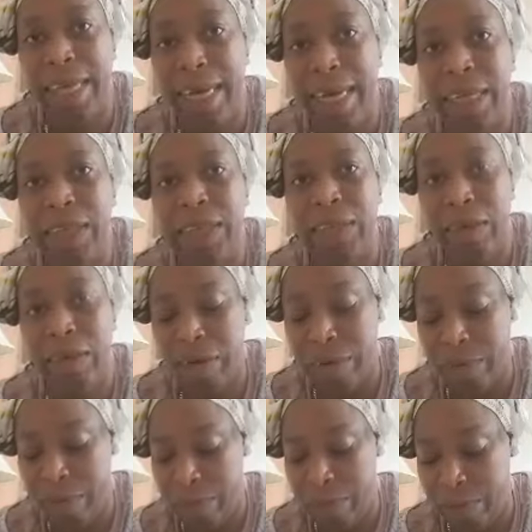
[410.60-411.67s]
that he
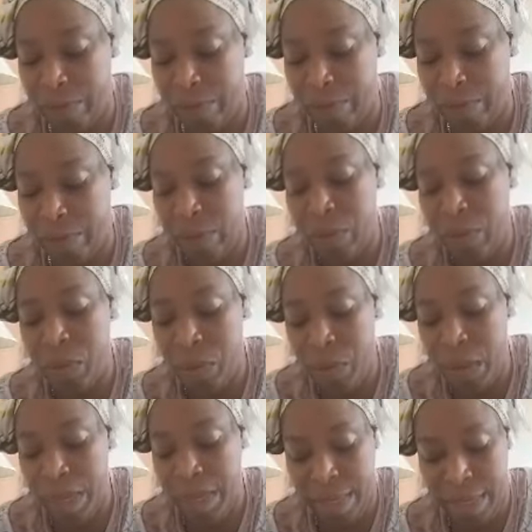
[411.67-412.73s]
served
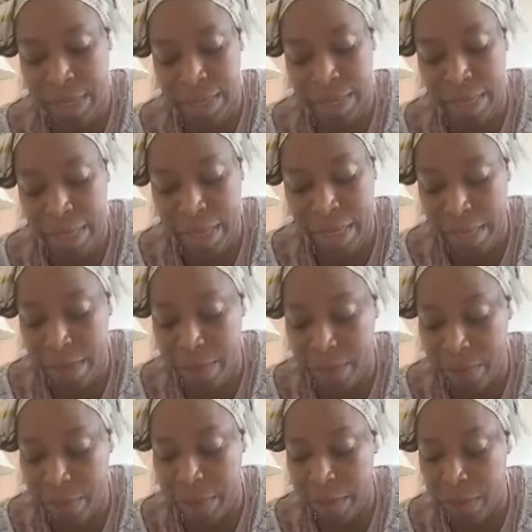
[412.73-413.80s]
will
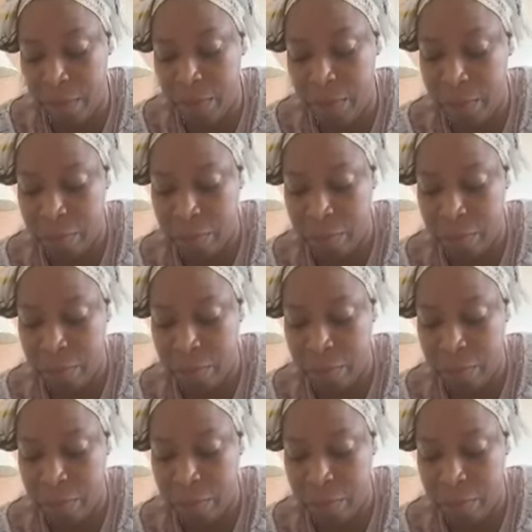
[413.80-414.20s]
deliver him.